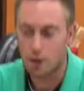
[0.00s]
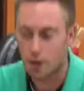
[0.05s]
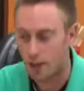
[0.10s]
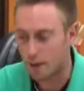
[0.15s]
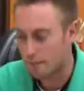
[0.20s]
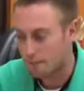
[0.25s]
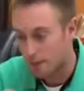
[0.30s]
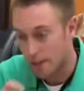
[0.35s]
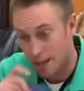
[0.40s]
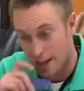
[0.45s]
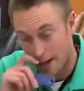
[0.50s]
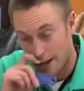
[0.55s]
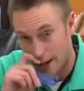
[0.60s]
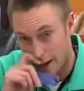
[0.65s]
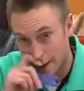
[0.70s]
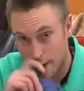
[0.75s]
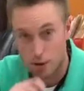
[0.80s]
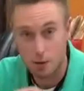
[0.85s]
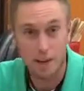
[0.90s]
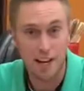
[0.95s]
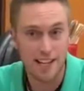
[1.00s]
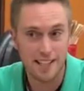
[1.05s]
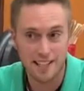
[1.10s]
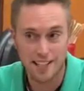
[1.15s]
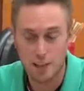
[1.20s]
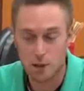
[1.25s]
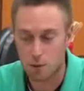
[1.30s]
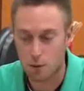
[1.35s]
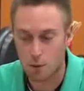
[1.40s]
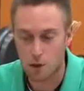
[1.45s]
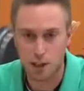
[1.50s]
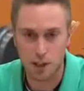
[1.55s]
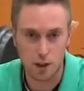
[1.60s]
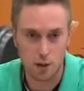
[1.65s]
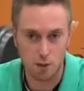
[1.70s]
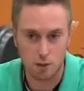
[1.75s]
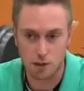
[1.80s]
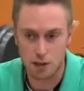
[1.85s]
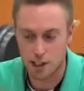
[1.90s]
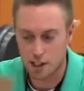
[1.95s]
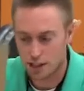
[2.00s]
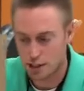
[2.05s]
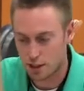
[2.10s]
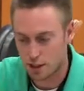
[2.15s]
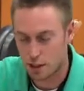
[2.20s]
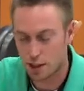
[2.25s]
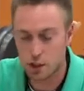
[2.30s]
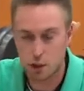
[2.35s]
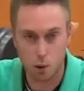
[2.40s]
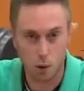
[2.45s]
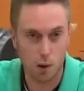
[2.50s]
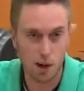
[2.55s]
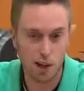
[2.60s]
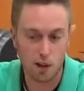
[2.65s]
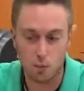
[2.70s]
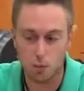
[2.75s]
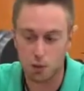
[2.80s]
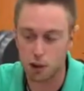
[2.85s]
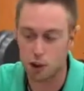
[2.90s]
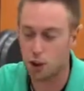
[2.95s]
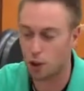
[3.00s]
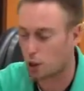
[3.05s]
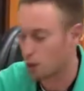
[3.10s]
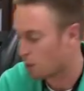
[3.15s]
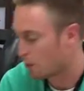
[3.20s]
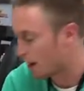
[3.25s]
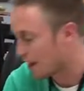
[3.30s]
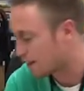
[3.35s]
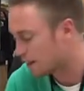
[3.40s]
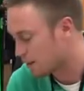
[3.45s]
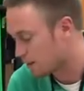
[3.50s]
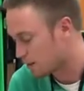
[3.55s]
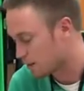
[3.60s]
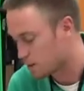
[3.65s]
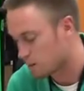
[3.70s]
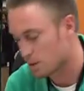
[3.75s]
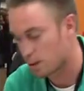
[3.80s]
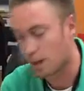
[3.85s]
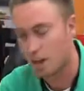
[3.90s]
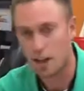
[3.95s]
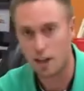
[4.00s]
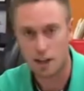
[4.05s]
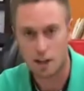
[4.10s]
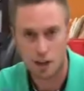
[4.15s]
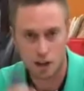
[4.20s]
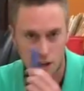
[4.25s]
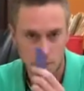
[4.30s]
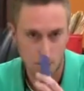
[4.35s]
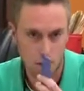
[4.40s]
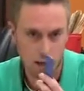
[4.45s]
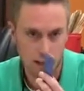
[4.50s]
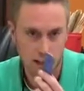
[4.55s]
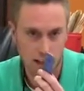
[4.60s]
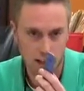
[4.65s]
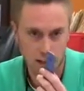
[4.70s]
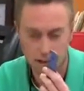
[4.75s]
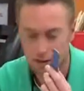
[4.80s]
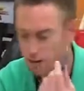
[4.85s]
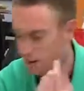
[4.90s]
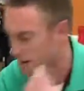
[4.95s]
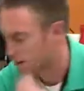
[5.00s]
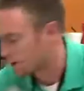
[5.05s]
Okay, all right, so guys, here's what we're gonna do. This tutorial will show you how to use cardboard cutters